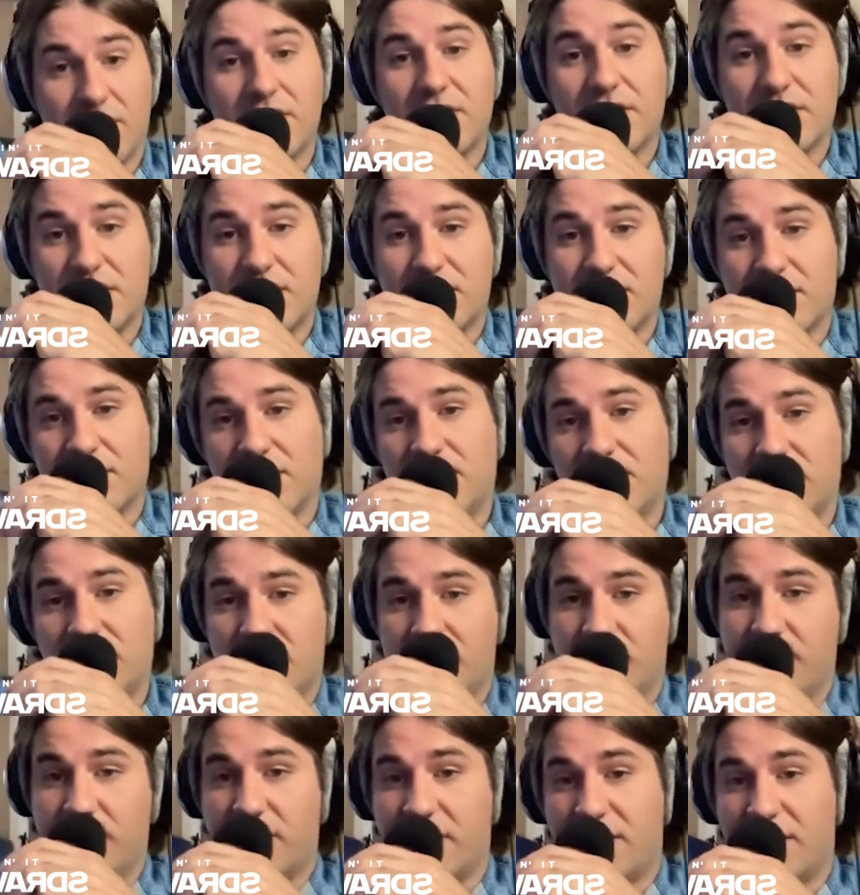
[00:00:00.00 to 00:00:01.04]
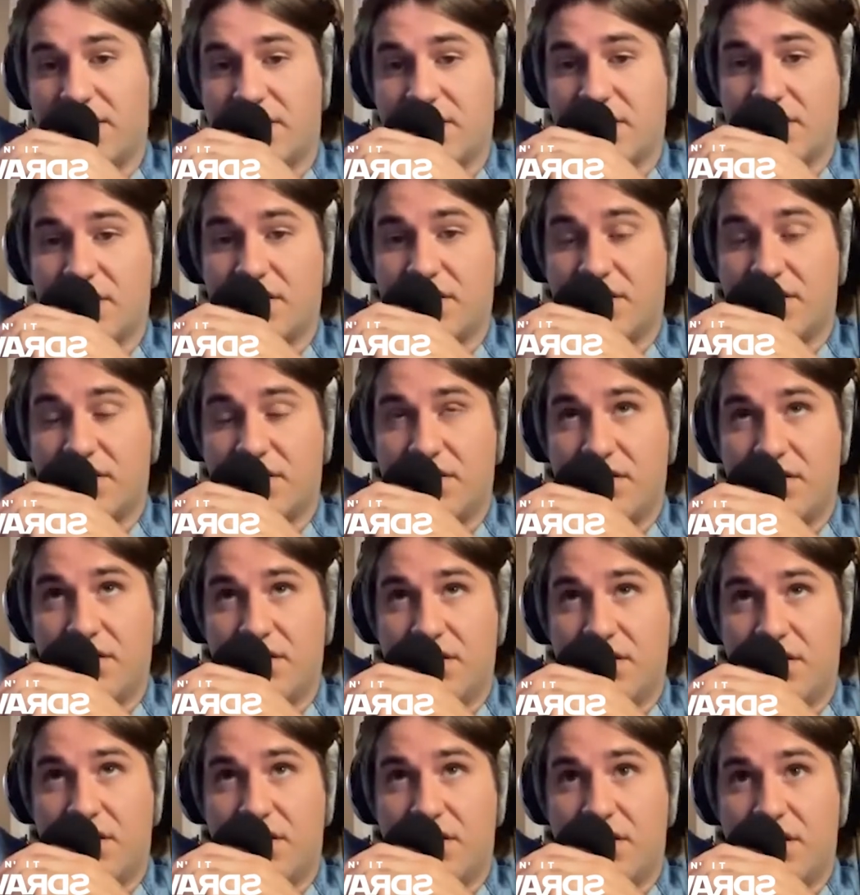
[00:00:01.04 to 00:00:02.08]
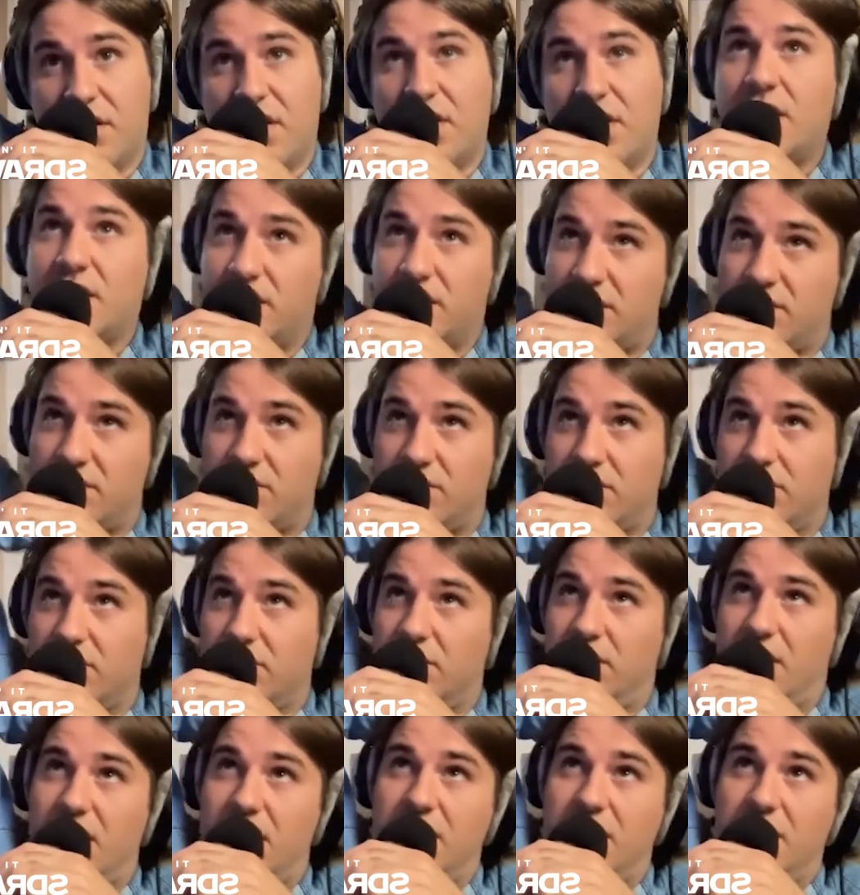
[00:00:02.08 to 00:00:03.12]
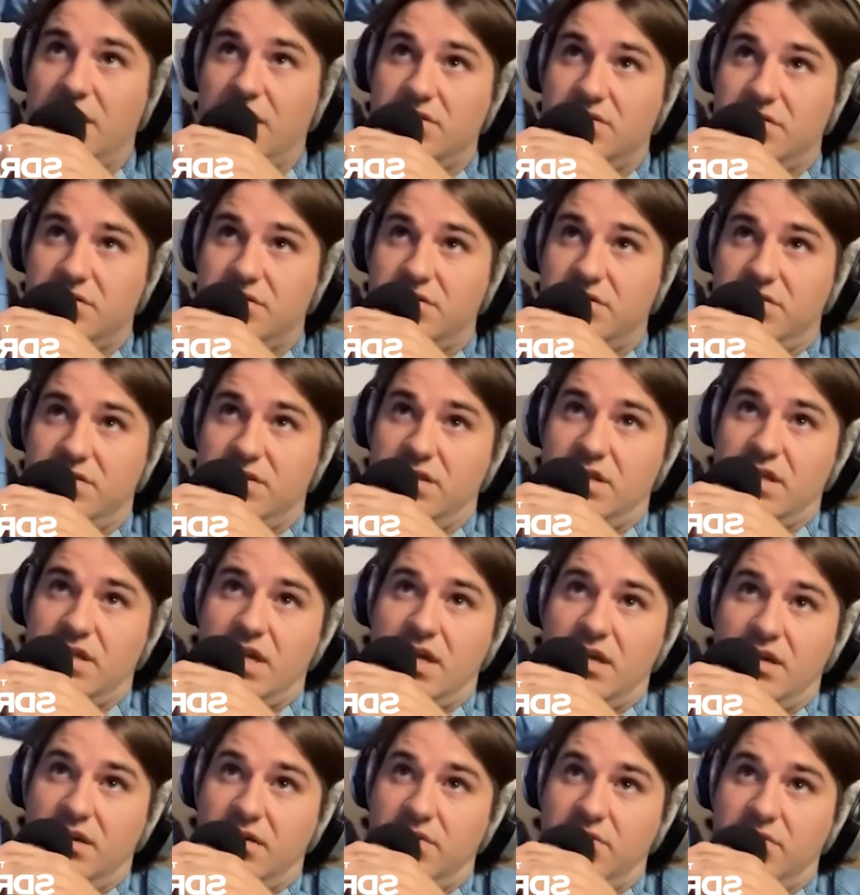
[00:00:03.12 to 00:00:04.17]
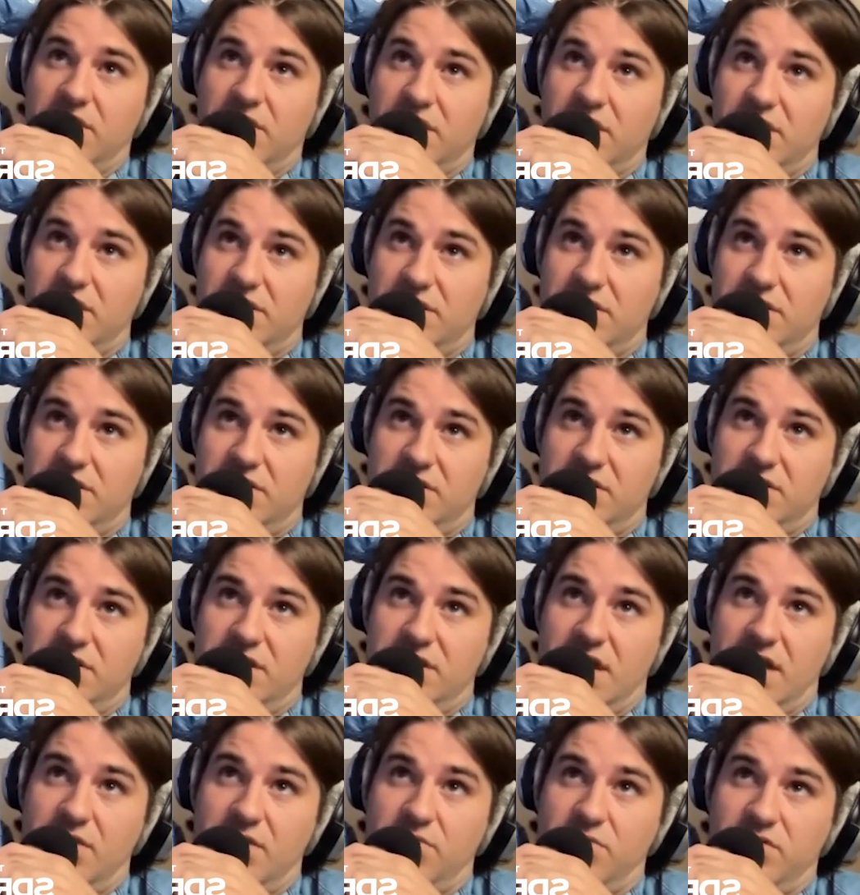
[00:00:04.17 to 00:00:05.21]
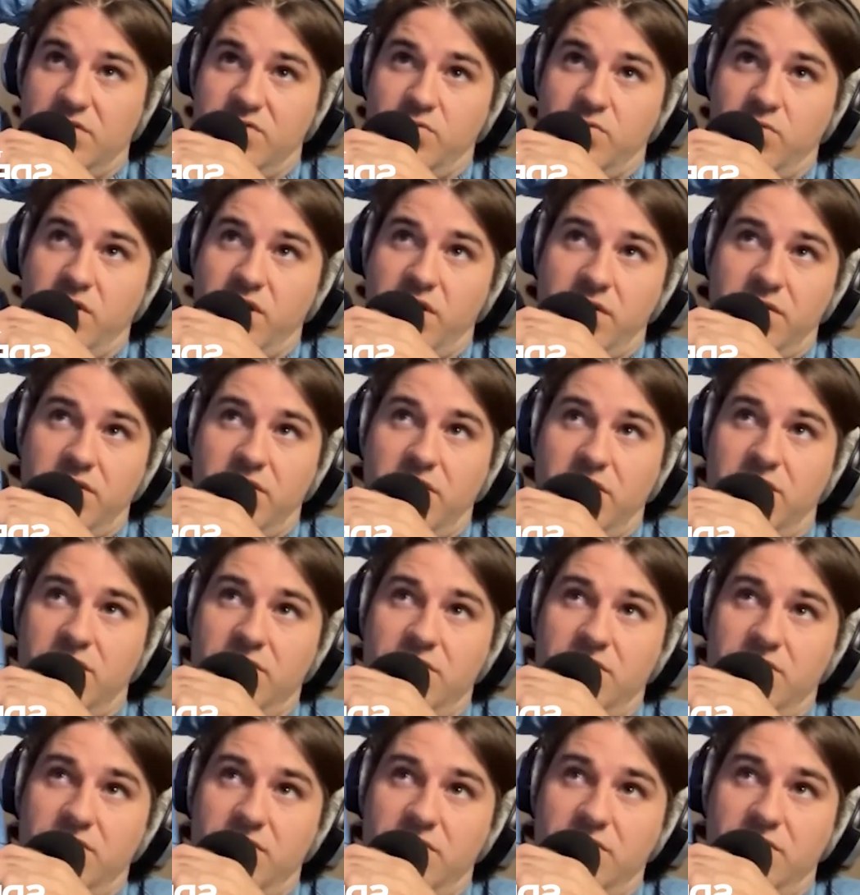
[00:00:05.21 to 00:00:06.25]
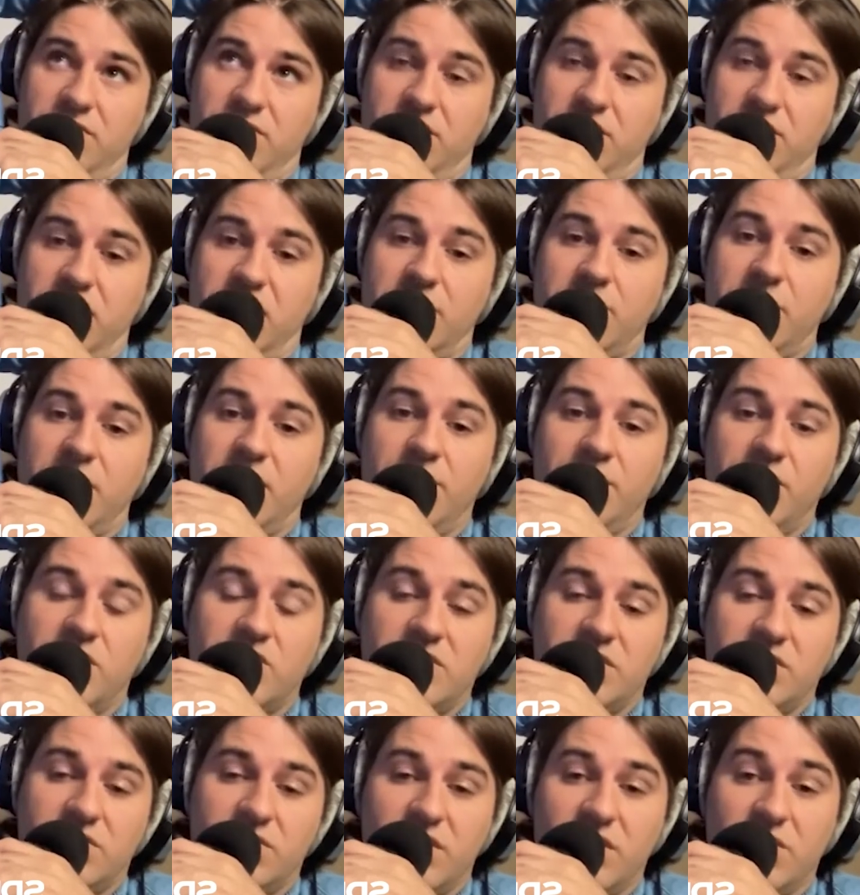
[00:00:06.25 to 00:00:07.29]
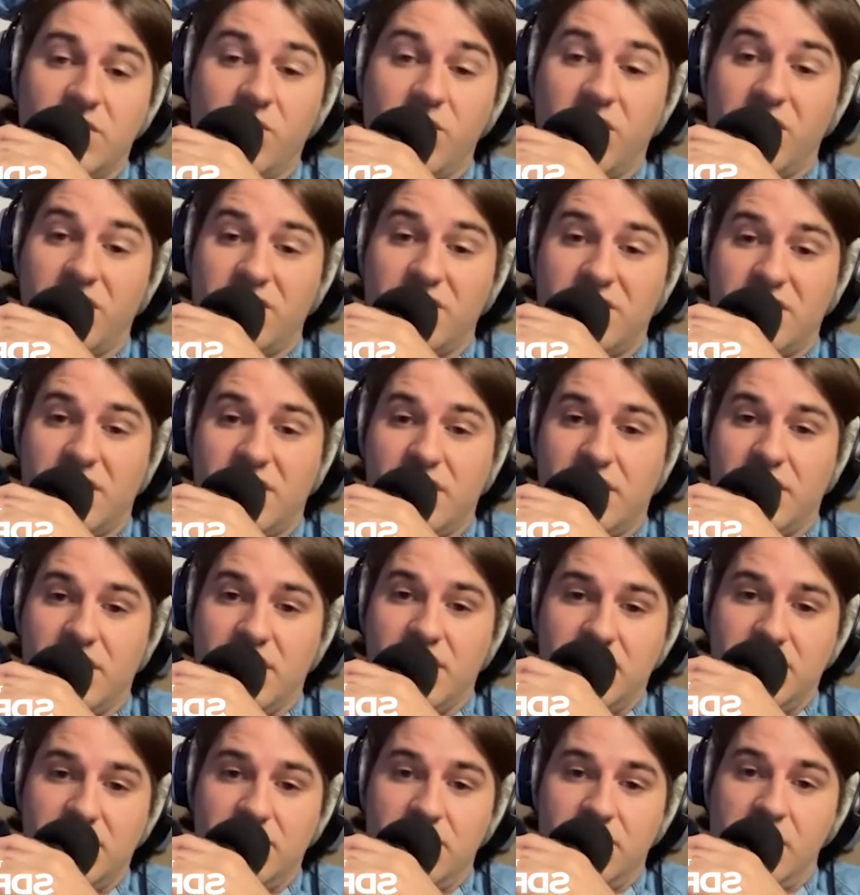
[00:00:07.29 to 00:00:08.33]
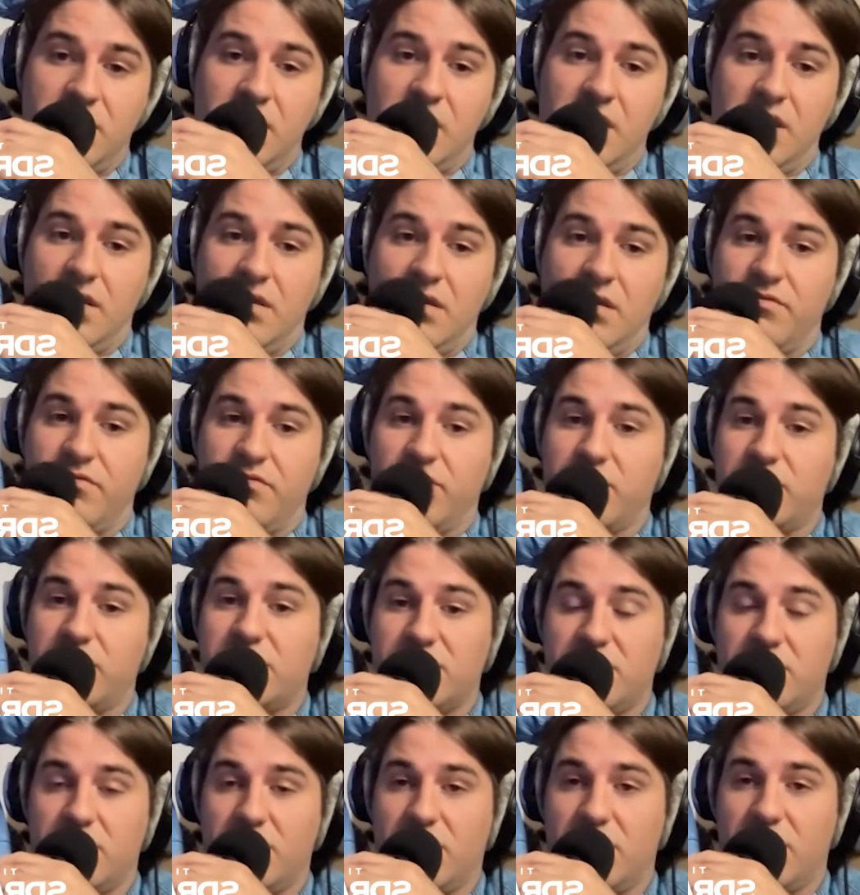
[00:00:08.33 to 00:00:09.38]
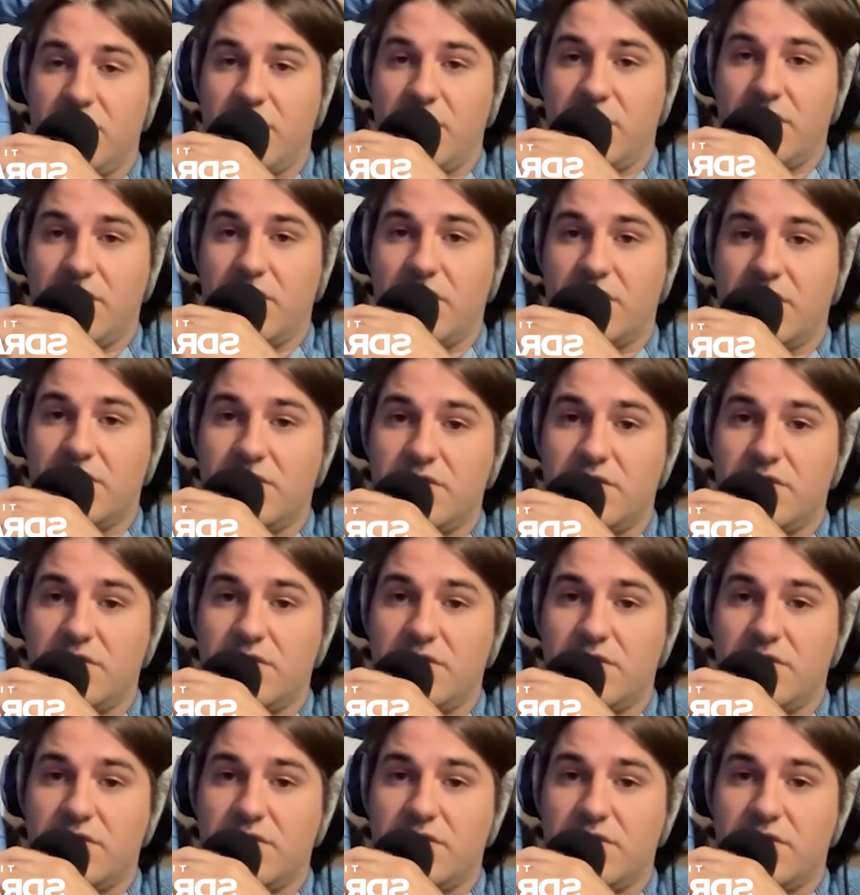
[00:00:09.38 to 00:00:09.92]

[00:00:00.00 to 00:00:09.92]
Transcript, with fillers: exactly. But uh, yeah, so getting introduced to that, I realized that was where like my music really worked, I guess, versus North America.